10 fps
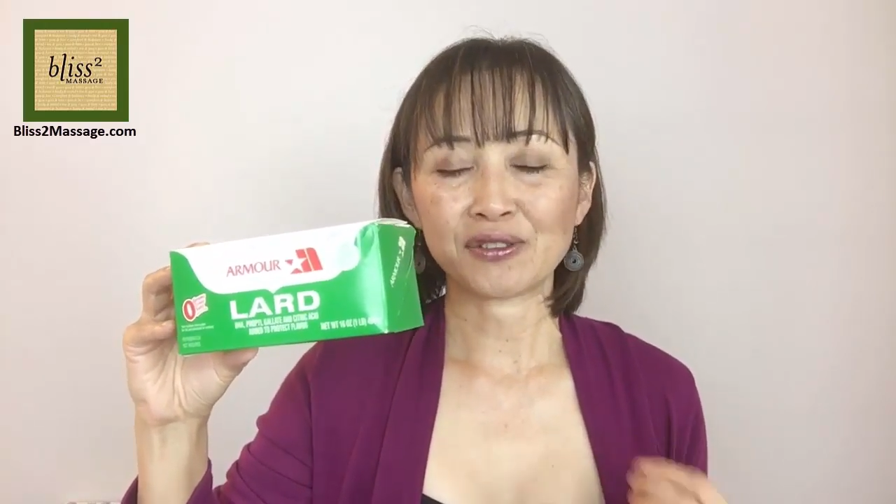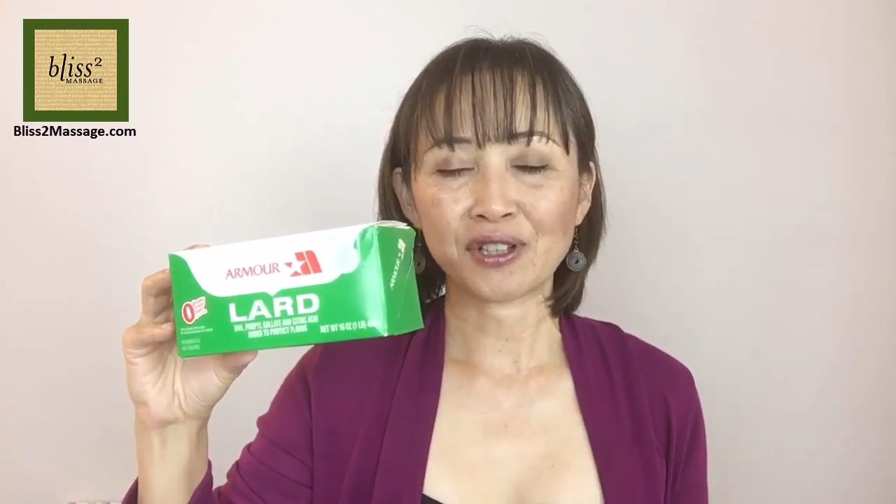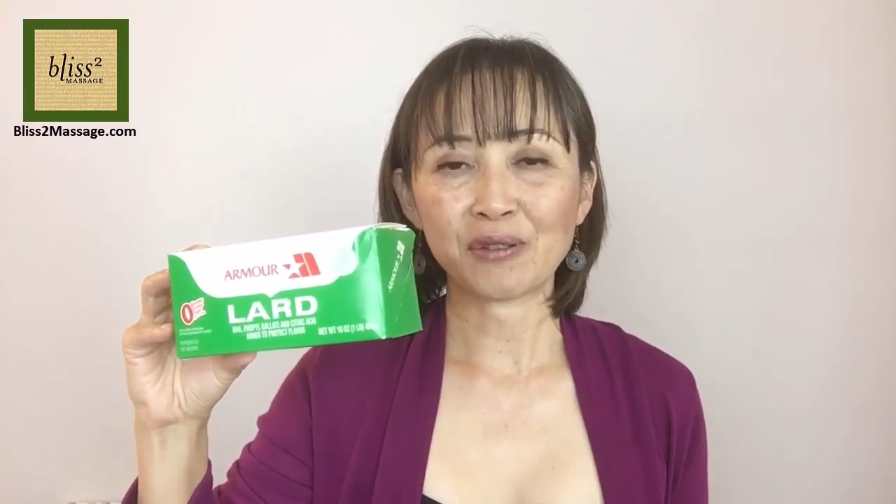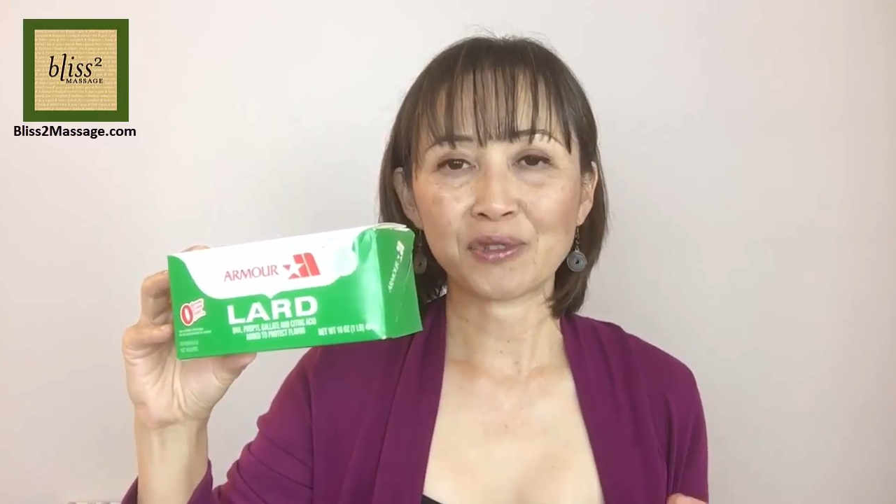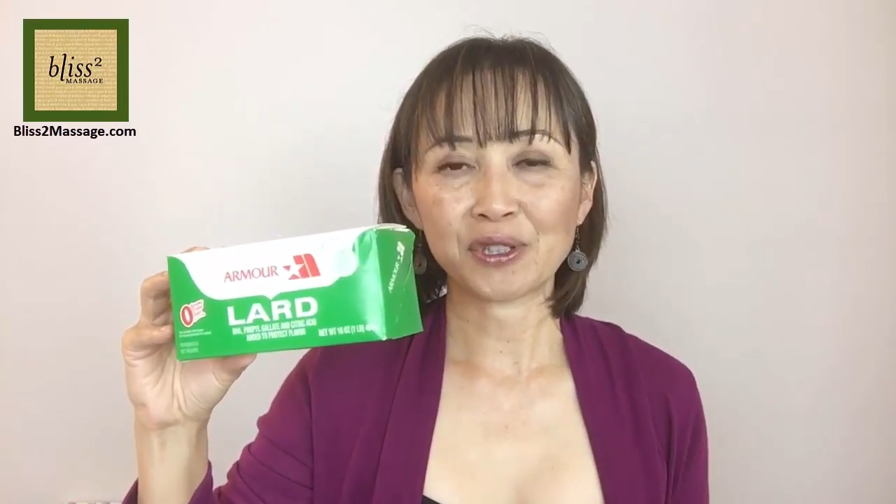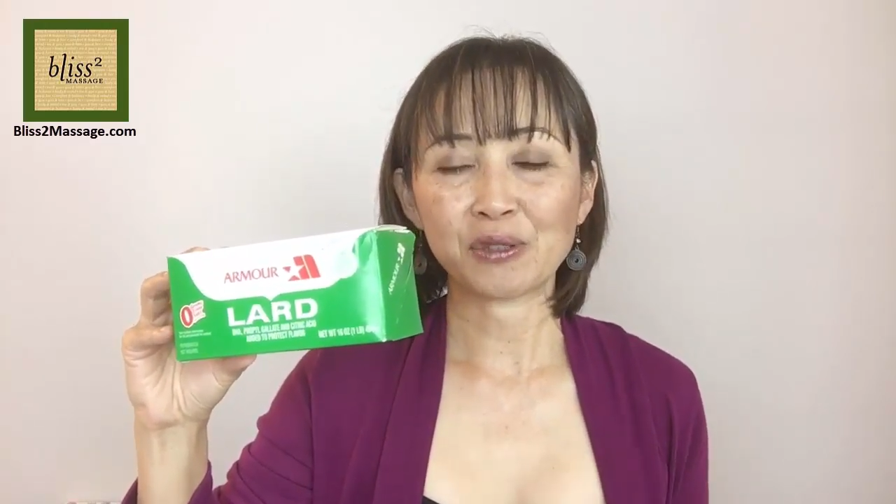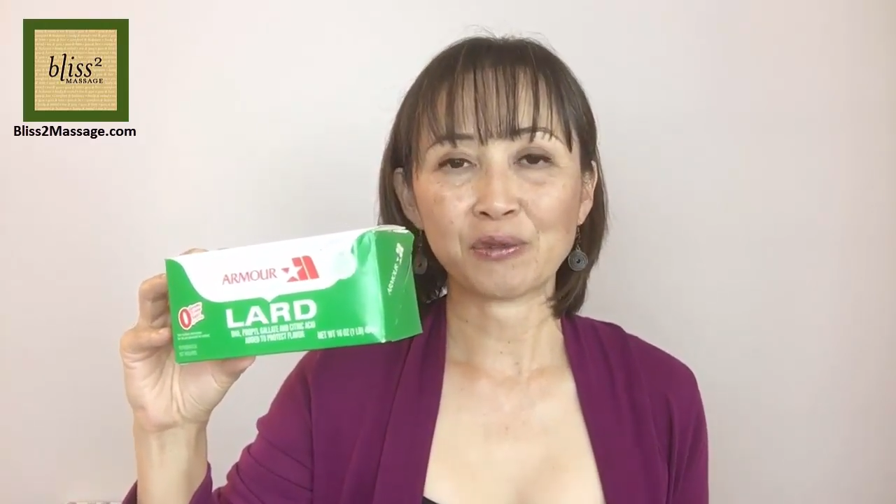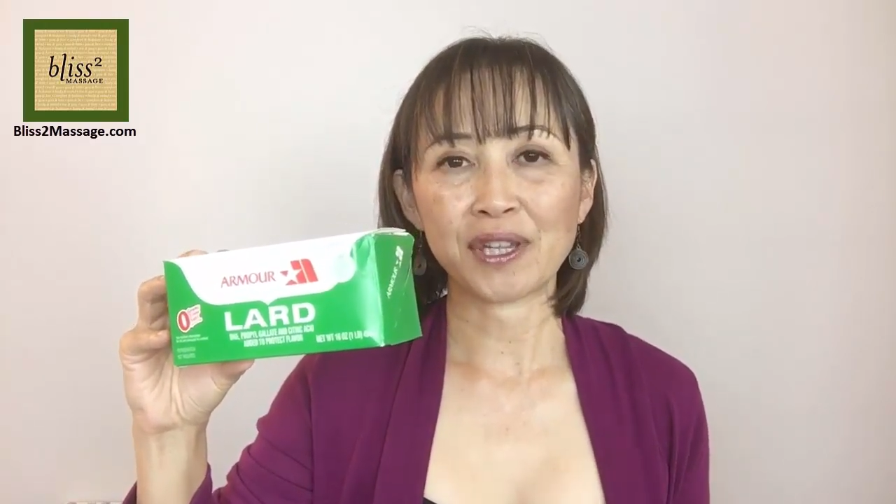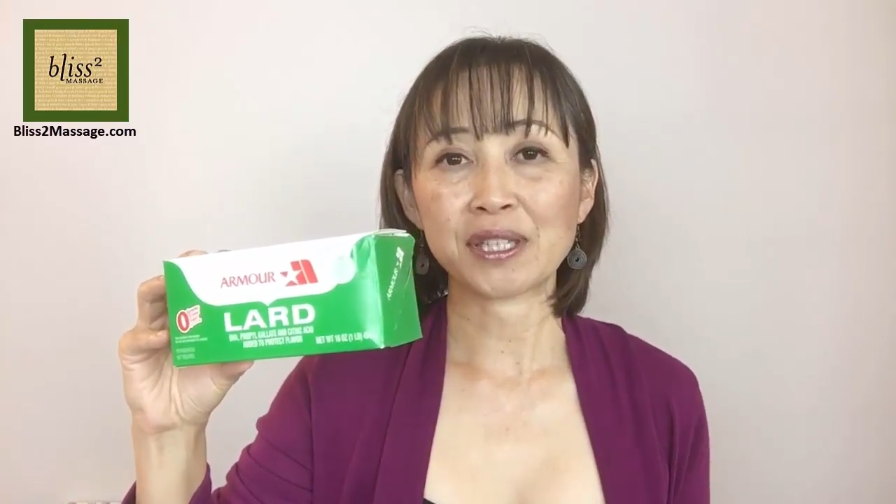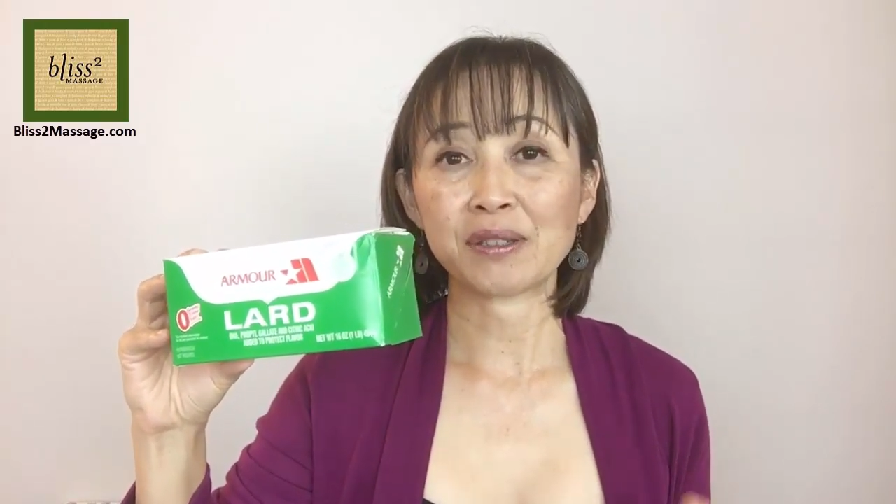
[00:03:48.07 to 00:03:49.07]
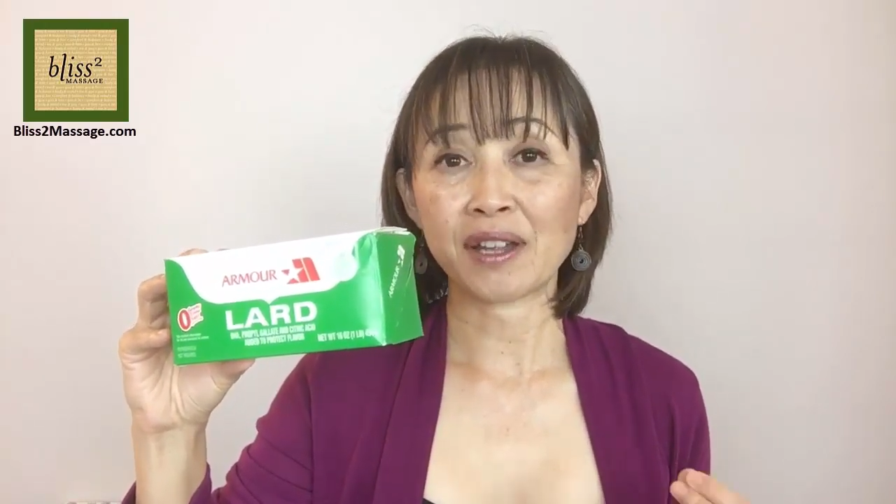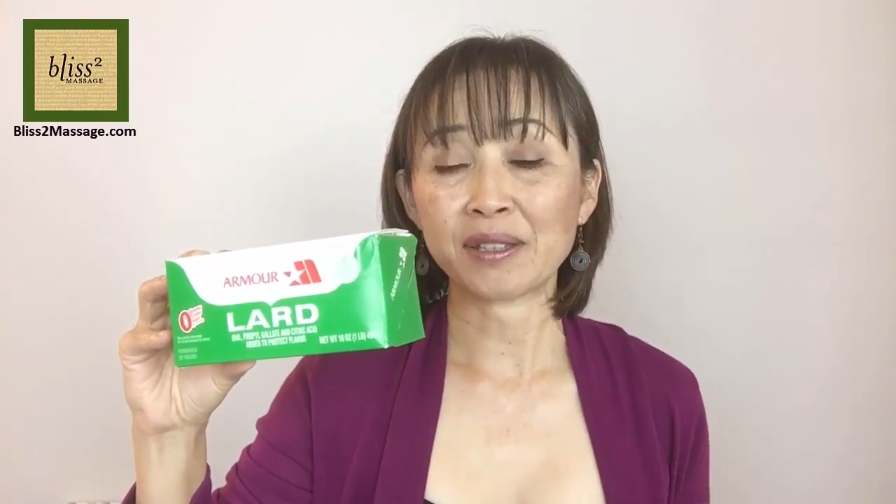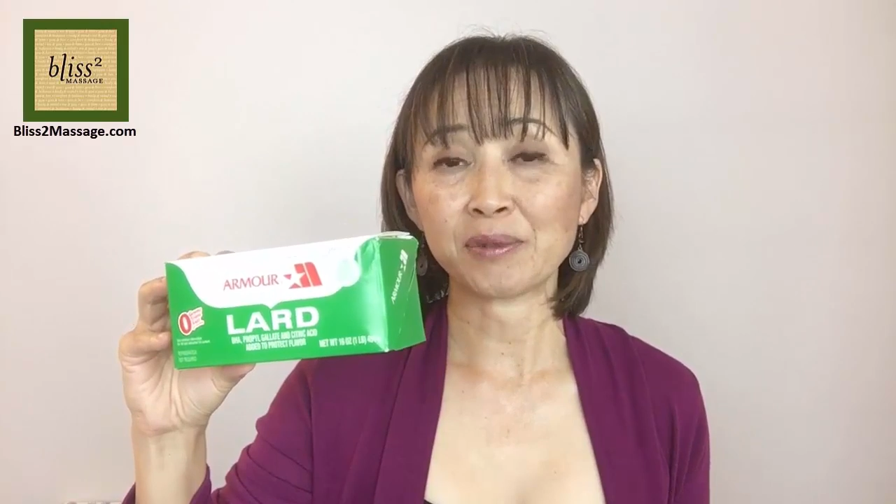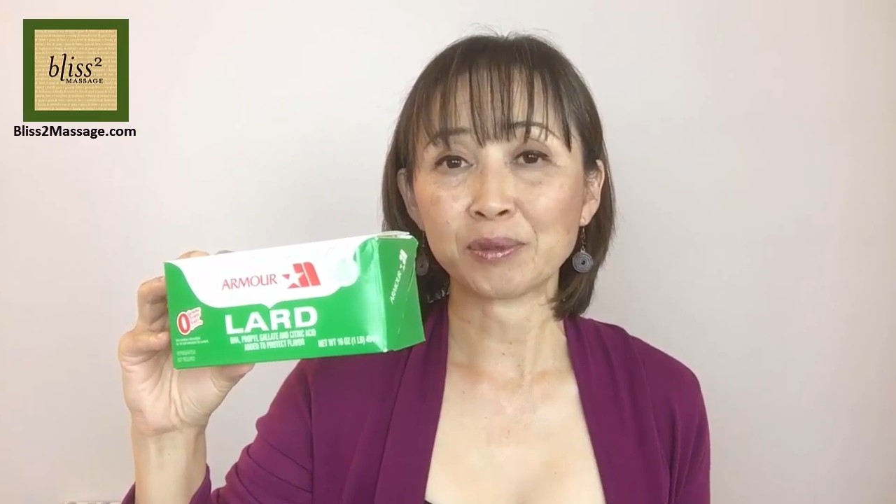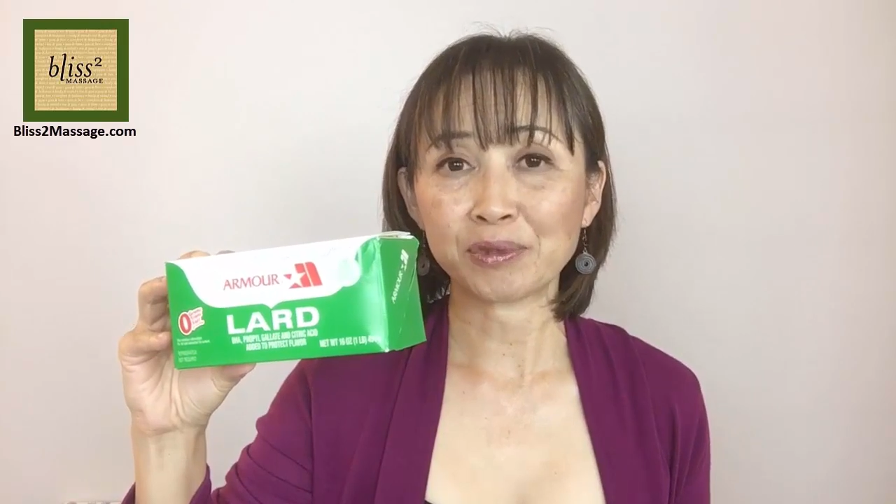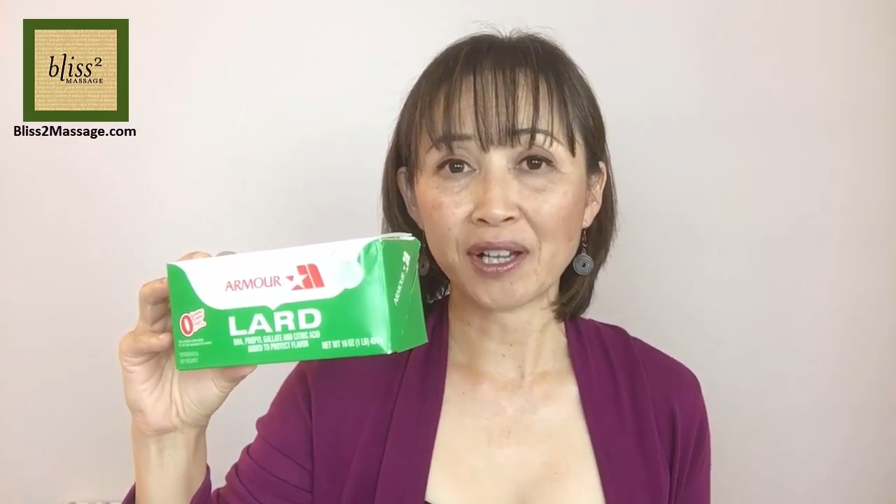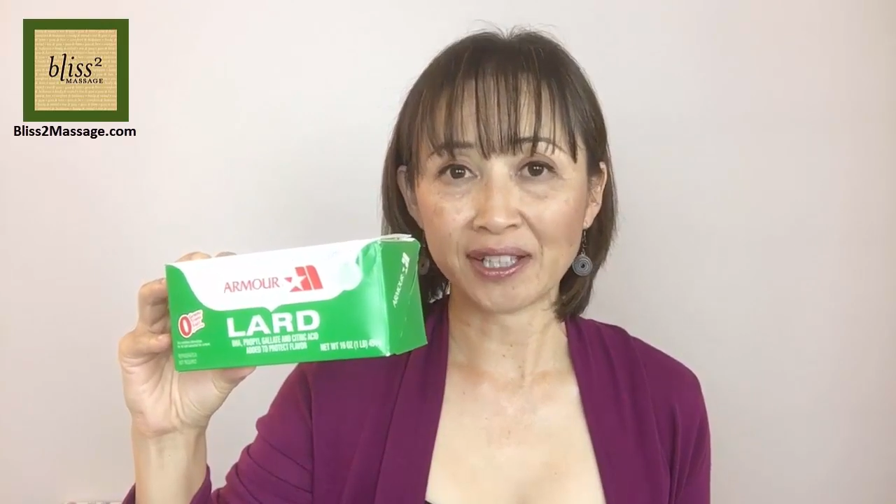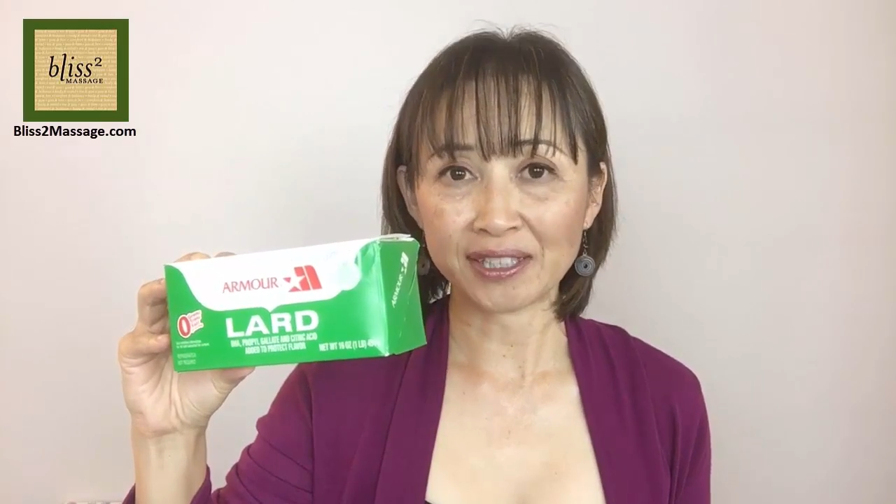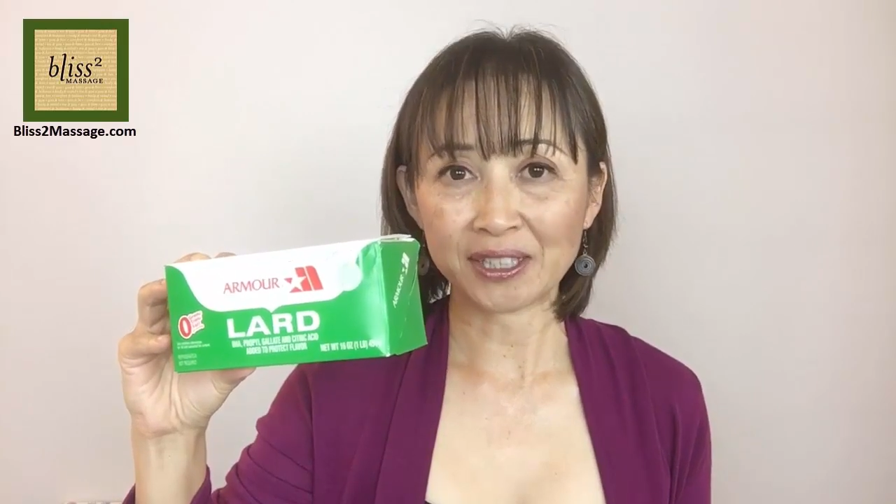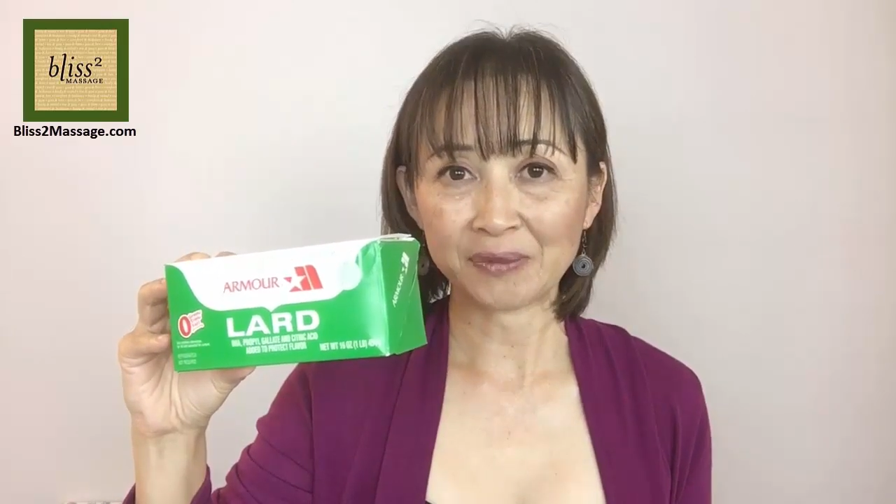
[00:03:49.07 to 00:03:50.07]
not want to waste animal
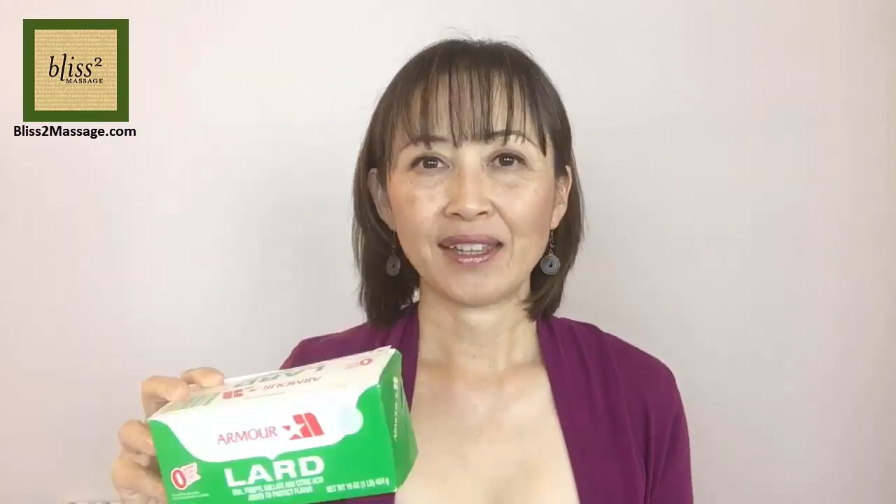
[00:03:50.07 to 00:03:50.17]
product.